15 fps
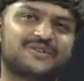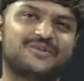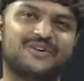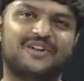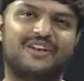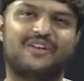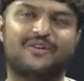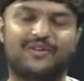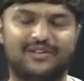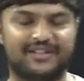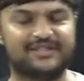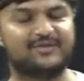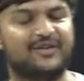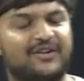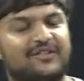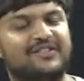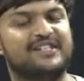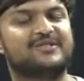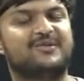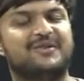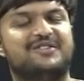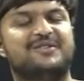one of this
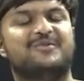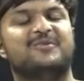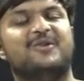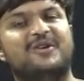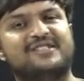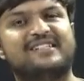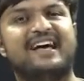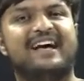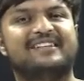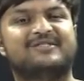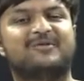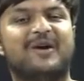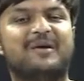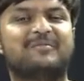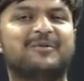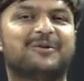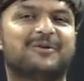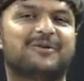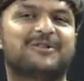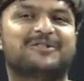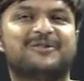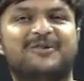question was asked, why Pluto
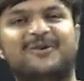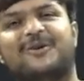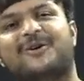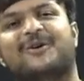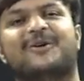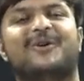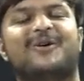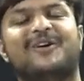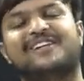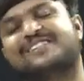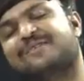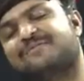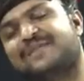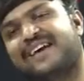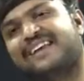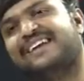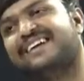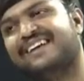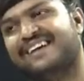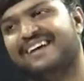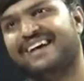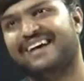is no longer called as a planet
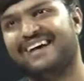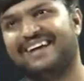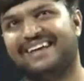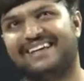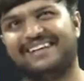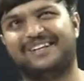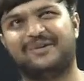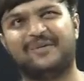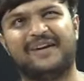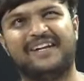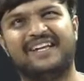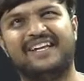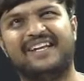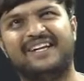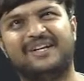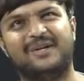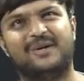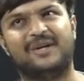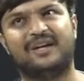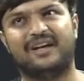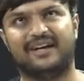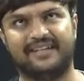in
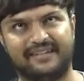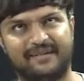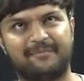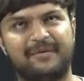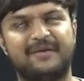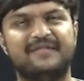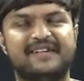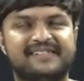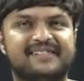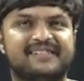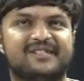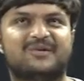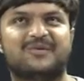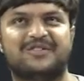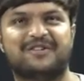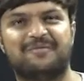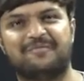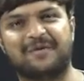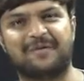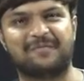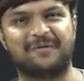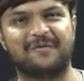the previous year's question
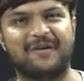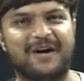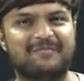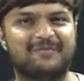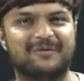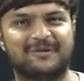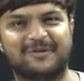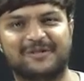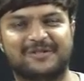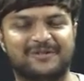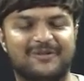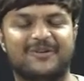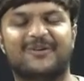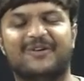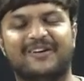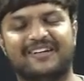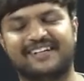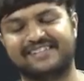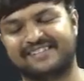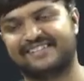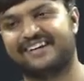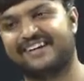paper, why Pluto is no longer
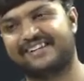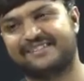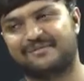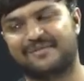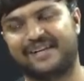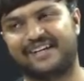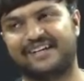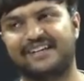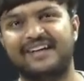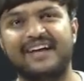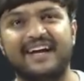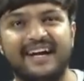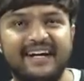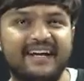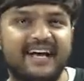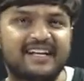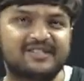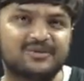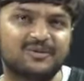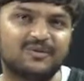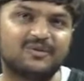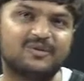considered as a planet. It has
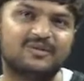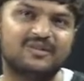to